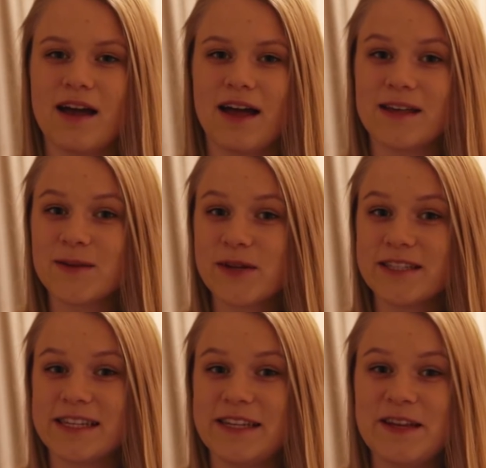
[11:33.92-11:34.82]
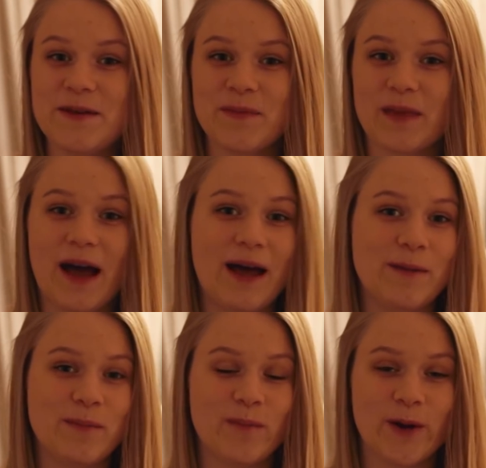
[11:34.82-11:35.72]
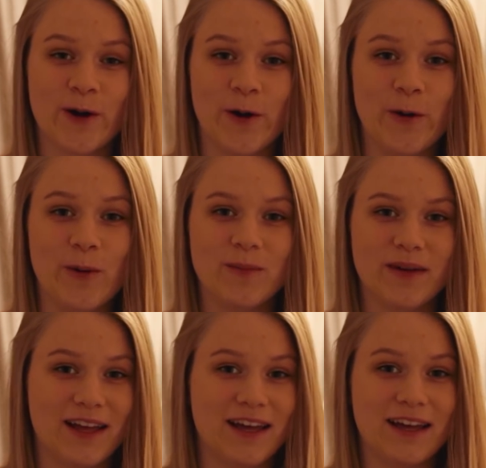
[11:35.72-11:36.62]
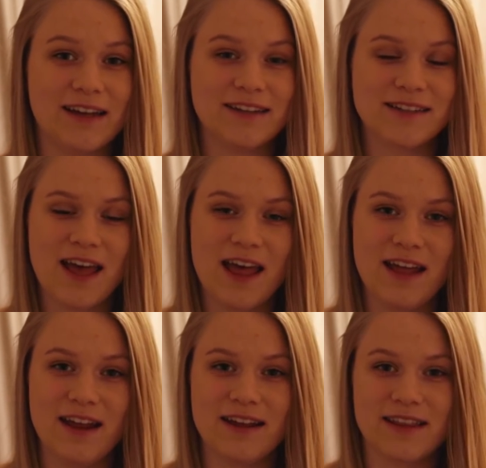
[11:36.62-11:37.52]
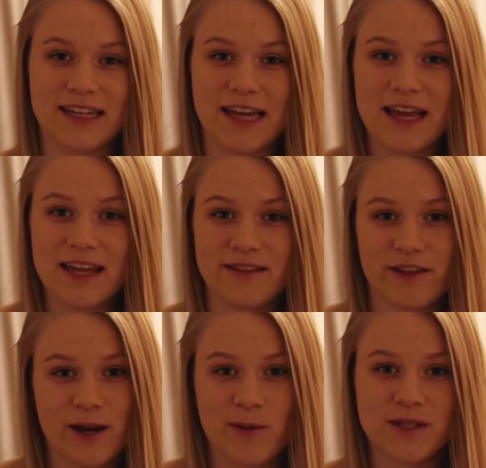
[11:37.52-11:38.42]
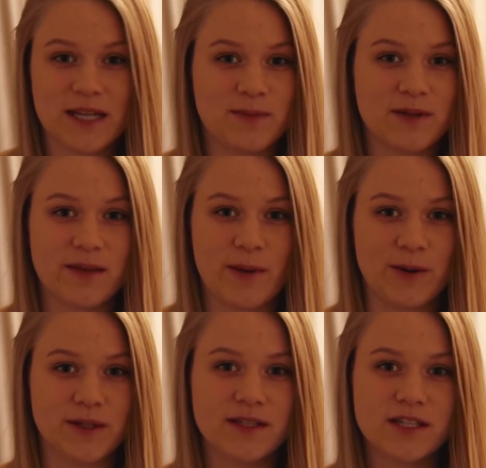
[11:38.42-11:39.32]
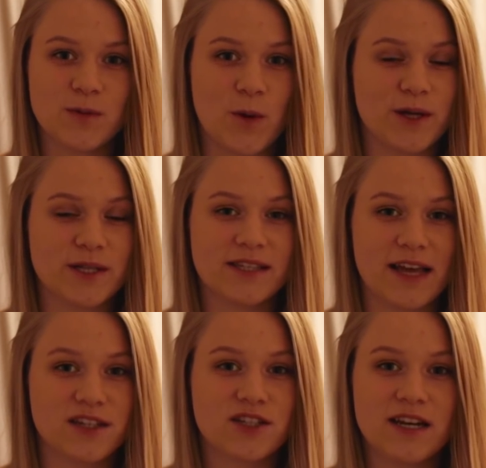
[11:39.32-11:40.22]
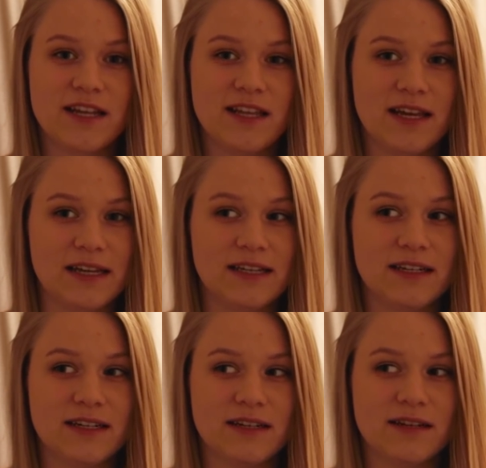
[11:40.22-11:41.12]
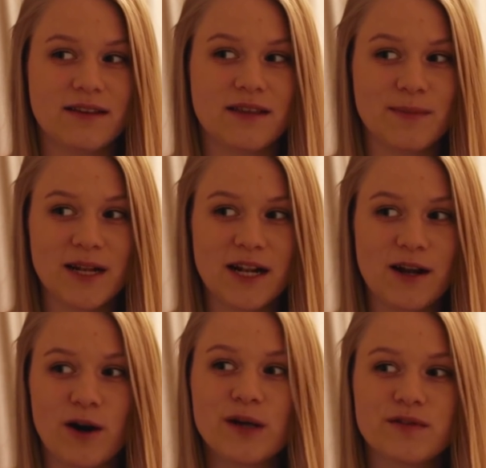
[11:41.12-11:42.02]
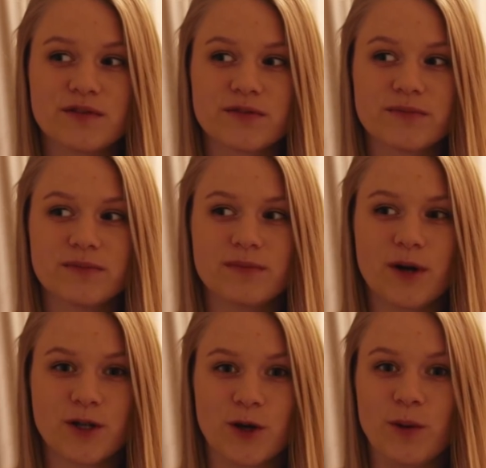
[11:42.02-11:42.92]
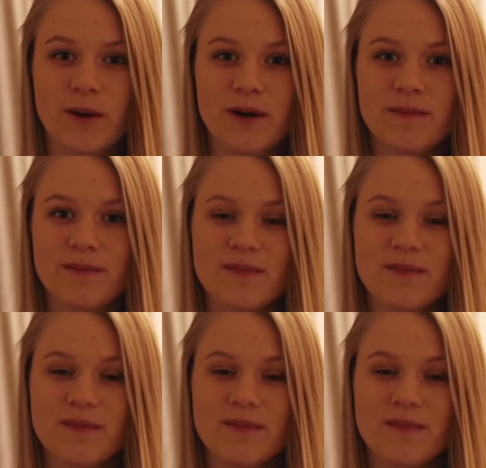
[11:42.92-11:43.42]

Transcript: As you can see, I'm back home, and the day that I was up in the mountains was actually in the middle of October.